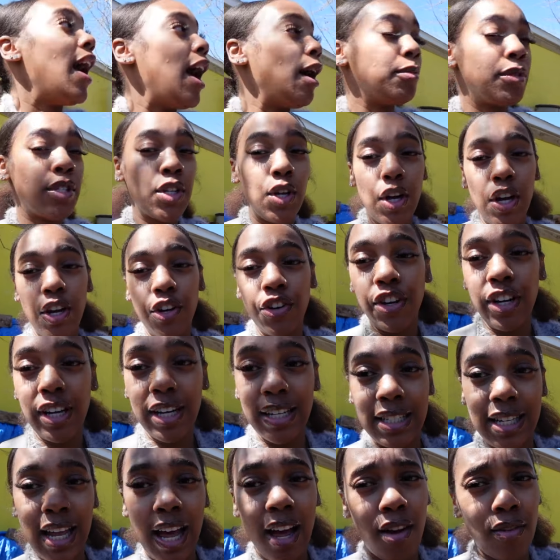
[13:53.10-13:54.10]
I'm still hungry
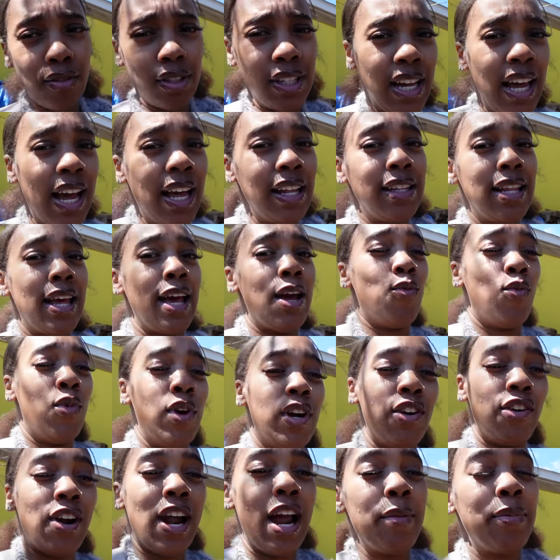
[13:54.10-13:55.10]
because I only had that
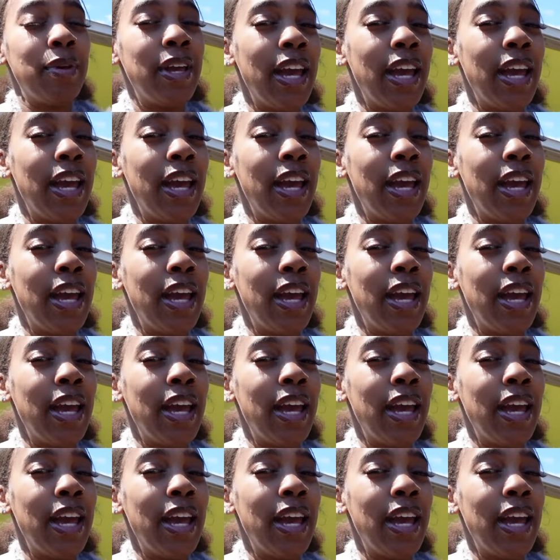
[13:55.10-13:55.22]
one crab